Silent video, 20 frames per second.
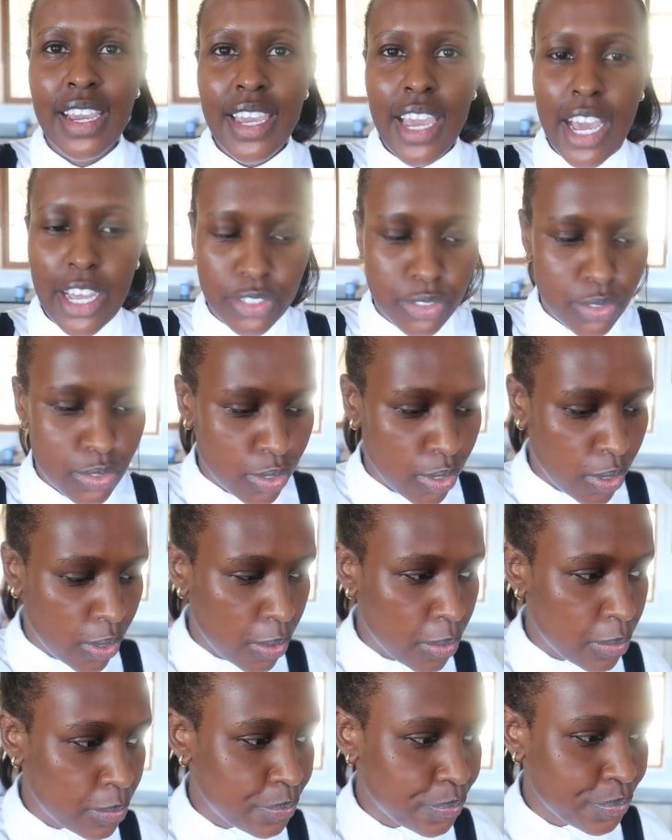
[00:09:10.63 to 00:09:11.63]
Yeah,
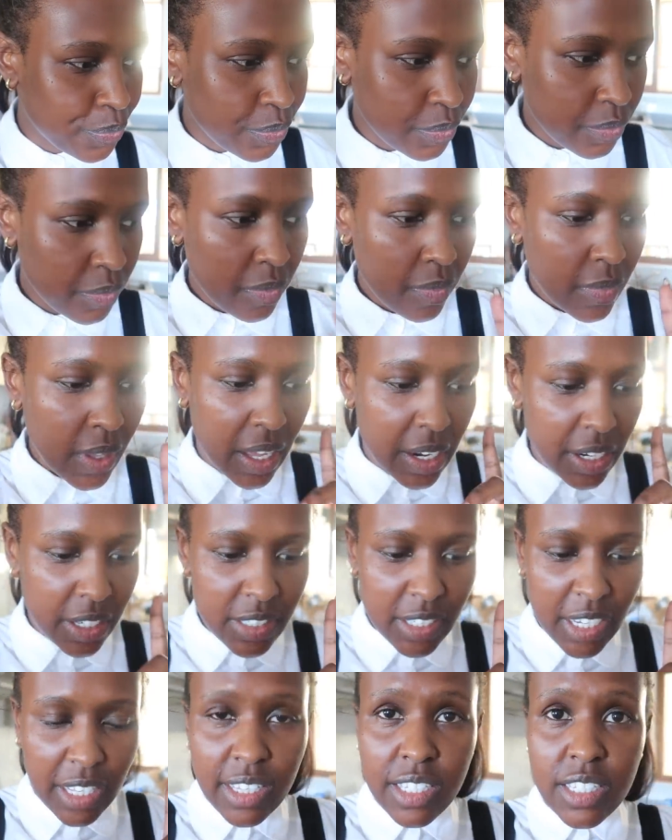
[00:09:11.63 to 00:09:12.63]
so I
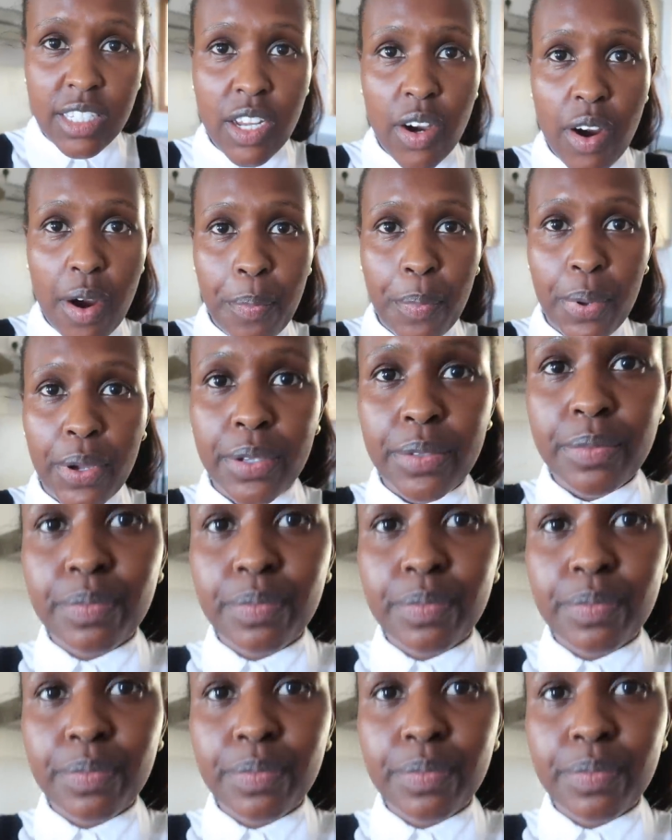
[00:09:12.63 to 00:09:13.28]
need to get the syrup.